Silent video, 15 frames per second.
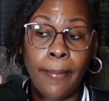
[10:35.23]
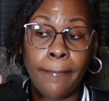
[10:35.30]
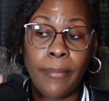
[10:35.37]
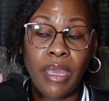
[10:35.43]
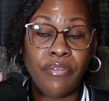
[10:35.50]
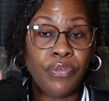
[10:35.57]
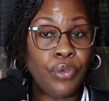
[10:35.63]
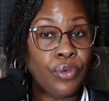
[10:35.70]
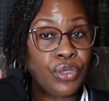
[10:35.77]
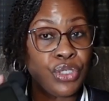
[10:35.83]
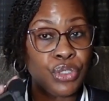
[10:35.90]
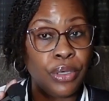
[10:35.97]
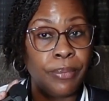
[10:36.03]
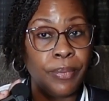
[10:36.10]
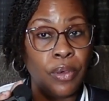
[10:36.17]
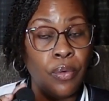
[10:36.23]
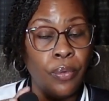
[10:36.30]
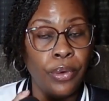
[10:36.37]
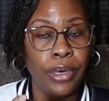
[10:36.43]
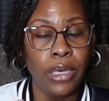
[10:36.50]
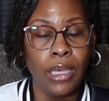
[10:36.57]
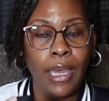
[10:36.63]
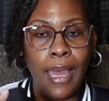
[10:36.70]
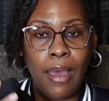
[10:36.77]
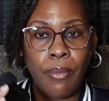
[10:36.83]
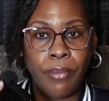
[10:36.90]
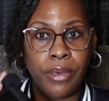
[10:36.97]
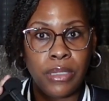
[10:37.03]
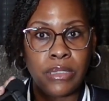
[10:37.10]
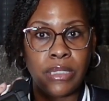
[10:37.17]
If you are straight recording, I
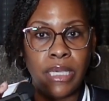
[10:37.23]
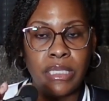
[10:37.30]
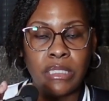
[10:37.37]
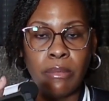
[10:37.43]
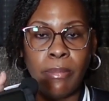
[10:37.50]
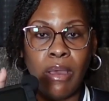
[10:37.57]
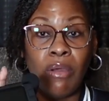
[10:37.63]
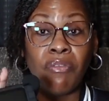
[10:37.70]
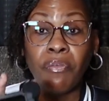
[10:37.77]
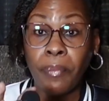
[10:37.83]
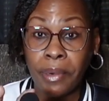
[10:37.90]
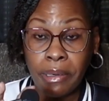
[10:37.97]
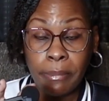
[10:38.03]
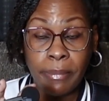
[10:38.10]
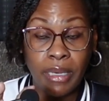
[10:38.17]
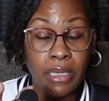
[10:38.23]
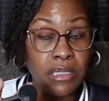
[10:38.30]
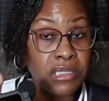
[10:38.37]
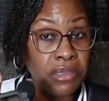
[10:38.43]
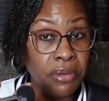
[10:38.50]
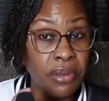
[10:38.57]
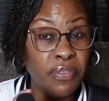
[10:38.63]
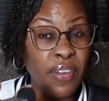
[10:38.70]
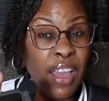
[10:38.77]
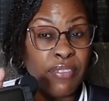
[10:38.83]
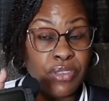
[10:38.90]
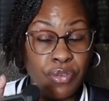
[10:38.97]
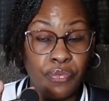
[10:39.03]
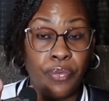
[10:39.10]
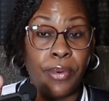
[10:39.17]
want to say it's about 40 minutes,
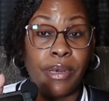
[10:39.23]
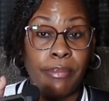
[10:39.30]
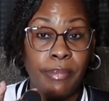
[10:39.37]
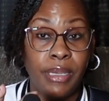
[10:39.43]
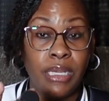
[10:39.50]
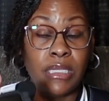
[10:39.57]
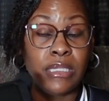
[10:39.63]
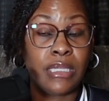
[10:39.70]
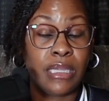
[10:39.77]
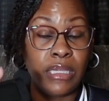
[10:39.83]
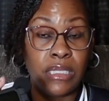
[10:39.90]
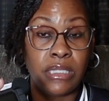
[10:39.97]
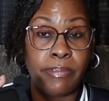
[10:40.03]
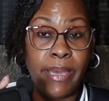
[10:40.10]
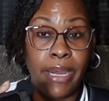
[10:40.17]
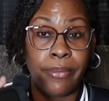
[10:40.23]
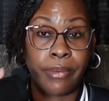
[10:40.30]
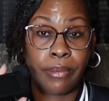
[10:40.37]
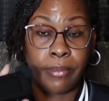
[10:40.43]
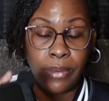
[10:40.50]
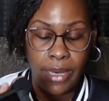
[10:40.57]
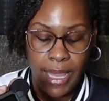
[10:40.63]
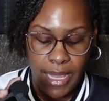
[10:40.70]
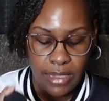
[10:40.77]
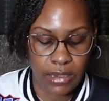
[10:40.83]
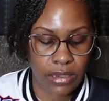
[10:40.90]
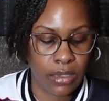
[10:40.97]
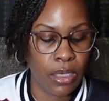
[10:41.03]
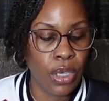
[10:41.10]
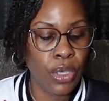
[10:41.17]
35 to 40 minutes this battery will
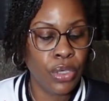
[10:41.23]
last.